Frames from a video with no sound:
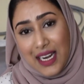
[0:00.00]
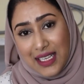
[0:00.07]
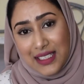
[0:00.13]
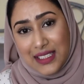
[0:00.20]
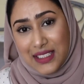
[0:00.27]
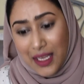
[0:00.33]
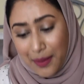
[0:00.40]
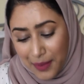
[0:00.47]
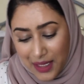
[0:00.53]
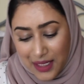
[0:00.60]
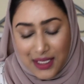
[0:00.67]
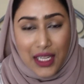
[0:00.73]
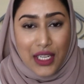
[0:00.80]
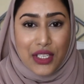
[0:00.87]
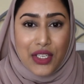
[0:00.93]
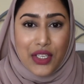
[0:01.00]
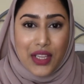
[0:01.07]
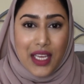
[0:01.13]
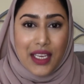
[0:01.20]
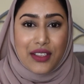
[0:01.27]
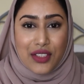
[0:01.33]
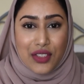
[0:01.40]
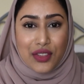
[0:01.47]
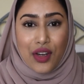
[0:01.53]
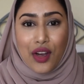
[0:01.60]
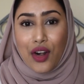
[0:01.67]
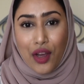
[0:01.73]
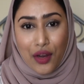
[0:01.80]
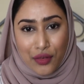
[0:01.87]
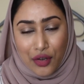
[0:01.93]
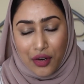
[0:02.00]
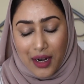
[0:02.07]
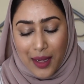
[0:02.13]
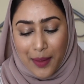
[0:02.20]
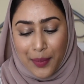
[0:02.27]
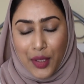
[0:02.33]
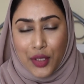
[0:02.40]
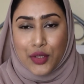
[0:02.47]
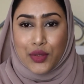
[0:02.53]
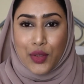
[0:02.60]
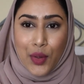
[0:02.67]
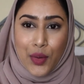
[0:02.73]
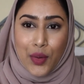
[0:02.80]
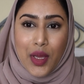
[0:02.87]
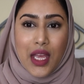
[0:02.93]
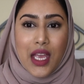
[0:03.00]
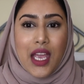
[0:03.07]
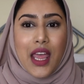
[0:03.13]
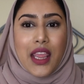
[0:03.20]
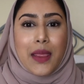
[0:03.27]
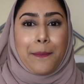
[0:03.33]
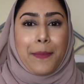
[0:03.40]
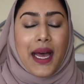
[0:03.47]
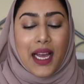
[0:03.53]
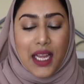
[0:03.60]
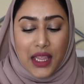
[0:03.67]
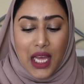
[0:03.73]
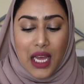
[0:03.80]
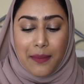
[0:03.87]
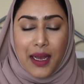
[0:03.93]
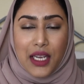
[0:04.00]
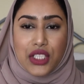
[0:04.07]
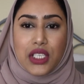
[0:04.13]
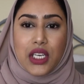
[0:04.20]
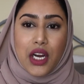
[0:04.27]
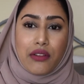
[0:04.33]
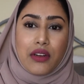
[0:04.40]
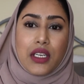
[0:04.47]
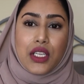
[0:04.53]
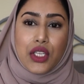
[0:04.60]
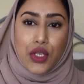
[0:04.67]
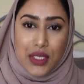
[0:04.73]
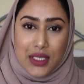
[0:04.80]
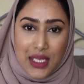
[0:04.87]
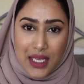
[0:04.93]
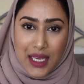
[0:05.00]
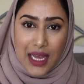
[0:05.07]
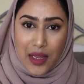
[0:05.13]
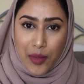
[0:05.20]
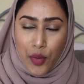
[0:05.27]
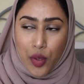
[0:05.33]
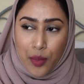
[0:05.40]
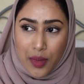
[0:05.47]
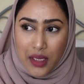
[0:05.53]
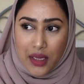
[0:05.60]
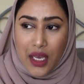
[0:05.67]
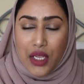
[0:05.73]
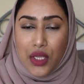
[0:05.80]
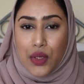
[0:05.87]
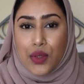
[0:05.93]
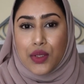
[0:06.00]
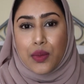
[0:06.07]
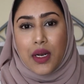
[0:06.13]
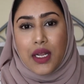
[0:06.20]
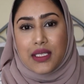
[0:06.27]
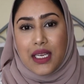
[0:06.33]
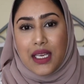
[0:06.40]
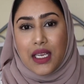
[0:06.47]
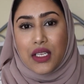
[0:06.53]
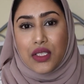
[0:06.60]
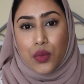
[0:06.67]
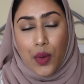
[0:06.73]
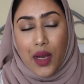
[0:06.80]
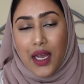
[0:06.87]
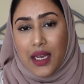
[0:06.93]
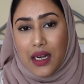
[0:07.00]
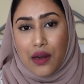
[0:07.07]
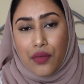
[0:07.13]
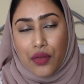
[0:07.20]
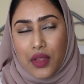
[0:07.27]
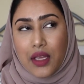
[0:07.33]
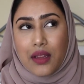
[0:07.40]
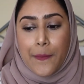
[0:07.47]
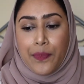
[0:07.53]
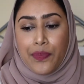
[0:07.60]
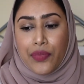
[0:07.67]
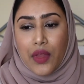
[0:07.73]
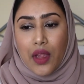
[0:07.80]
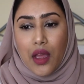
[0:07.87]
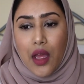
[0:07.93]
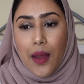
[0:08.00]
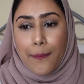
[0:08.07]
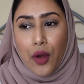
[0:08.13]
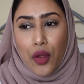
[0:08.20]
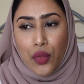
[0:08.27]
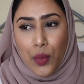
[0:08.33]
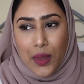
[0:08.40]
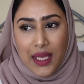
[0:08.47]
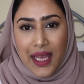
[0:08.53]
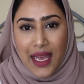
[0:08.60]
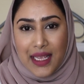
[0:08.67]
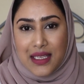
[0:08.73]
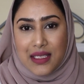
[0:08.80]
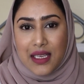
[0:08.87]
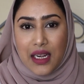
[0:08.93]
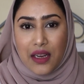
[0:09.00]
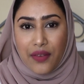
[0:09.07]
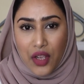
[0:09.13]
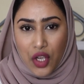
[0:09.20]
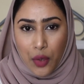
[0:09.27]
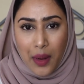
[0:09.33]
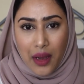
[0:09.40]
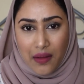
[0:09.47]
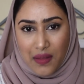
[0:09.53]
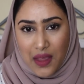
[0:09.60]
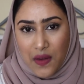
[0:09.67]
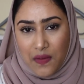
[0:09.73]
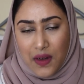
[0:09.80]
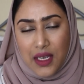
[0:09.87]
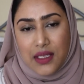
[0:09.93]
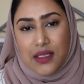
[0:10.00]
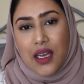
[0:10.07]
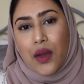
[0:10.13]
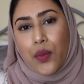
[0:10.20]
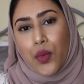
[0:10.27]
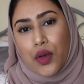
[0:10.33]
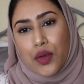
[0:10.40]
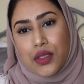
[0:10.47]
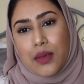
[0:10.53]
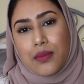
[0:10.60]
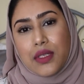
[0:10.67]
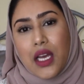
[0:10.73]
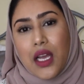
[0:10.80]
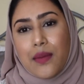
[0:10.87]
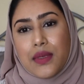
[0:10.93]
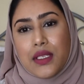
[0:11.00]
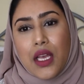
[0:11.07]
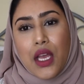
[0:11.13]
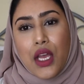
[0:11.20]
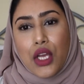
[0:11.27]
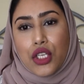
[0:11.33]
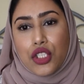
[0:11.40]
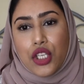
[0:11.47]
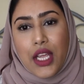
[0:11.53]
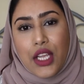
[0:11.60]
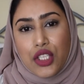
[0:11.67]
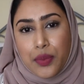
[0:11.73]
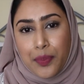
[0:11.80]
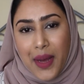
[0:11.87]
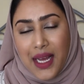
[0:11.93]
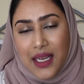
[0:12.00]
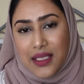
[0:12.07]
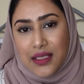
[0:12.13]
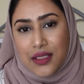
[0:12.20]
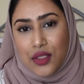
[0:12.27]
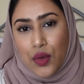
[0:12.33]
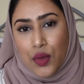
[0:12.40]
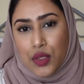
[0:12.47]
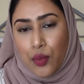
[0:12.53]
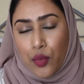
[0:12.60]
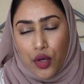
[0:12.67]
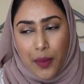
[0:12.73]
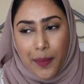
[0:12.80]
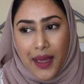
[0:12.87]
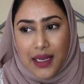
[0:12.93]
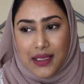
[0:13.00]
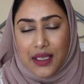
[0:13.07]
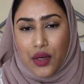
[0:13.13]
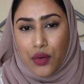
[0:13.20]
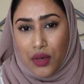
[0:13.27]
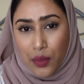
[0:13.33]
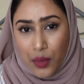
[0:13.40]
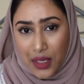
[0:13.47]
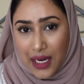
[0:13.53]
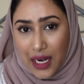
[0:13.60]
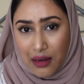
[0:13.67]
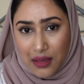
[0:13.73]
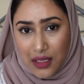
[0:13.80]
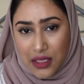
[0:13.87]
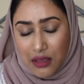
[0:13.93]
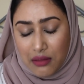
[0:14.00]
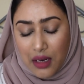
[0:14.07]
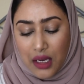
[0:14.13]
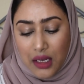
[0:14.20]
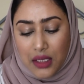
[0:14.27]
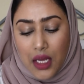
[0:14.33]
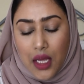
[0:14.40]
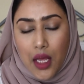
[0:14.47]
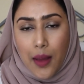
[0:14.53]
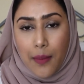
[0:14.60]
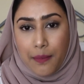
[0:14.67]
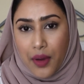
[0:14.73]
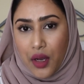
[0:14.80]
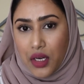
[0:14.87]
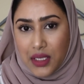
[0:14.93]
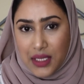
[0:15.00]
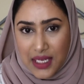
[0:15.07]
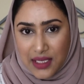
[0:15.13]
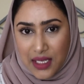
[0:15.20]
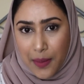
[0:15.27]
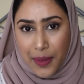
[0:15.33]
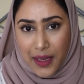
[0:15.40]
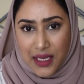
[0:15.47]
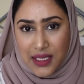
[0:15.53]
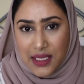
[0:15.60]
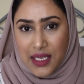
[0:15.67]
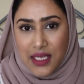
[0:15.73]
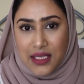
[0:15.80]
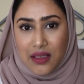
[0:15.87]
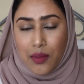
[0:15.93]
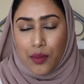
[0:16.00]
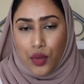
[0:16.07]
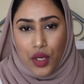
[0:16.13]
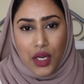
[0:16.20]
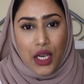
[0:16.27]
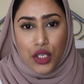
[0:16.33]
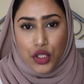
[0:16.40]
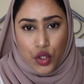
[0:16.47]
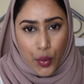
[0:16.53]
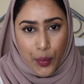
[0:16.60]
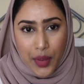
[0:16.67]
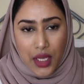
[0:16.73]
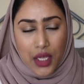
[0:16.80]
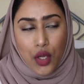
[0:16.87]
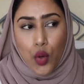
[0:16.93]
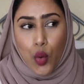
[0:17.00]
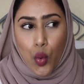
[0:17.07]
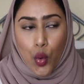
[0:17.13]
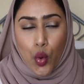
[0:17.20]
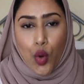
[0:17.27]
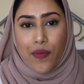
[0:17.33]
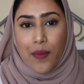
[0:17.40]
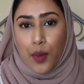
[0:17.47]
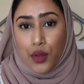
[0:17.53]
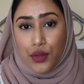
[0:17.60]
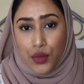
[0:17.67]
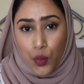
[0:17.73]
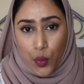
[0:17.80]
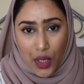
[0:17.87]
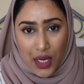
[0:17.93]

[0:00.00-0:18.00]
glance I'm going to tell you that it's just got a lot of crap. So the bag that I'm actually currently using at the moment, that I use when I take it to work and everything, on the weekends and if I go out in the evenings, I will sometimes change bags to a smaller bag because I don't really want to carry this around. But on a day-to-day basis, I'm going out shopping or if I'm going to